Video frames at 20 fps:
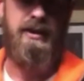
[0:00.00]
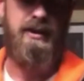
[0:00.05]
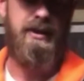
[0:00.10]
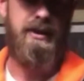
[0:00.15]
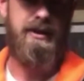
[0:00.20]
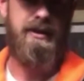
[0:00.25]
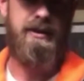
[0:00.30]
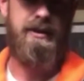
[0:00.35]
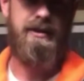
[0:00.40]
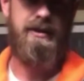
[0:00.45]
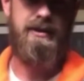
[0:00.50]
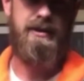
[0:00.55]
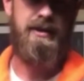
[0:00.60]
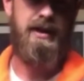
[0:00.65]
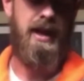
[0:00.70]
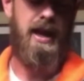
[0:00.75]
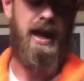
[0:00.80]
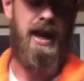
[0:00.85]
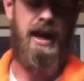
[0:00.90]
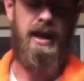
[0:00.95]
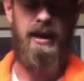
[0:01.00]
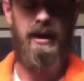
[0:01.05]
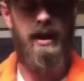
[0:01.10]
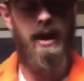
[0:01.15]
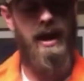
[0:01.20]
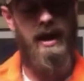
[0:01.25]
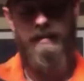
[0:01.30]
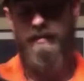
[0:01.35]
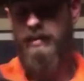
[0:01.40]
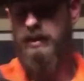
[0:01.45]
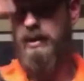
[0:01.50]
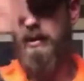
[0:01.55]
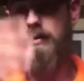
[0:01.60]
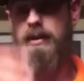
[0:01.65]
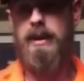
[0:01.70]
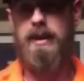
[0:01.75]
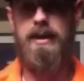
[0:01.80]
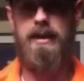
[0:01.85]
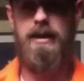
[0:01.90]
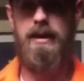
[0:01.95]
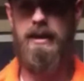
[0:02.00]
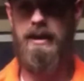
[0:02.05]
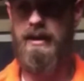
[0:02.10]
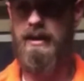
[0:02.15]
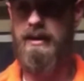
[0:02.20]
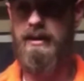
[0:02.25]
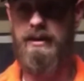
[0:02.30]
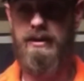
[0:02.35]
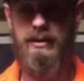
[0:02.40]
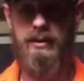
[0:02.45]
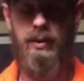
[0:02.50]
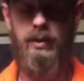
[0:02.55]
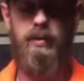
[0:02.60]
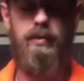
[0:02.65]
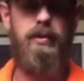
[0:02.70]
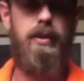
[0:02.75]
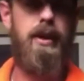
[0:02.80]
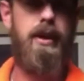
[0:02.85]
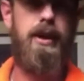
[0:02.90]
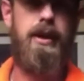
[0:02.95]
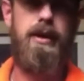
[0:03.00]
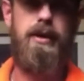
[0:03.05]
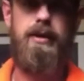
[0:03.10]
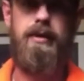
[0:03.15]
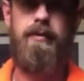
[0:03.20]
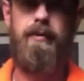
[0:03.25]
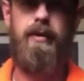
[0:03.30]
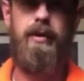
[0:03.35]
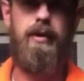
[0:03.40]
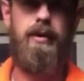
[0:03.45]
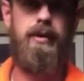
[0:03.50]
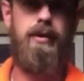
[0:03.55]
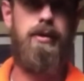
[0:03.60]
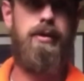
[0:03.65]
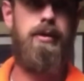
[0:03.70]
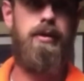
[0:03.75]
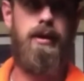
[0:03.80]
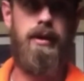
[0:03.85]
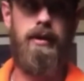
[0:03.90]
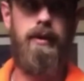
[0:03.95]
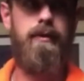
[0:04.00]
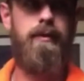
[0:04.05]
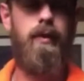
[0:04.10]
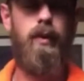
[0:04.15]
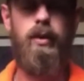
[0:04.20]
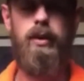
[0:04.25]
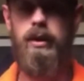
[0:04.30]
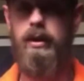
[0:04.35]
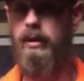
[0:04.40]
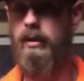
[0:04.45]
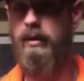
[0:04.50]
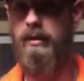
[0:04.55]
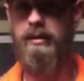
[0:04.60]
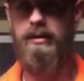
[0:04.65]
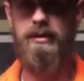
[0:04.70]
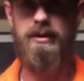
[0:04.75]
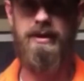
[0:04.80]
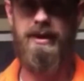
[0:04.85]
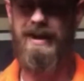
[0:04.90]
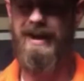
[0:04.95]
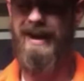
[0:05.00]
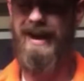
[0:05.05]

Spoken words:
This headlamp unit is so bright for like $40.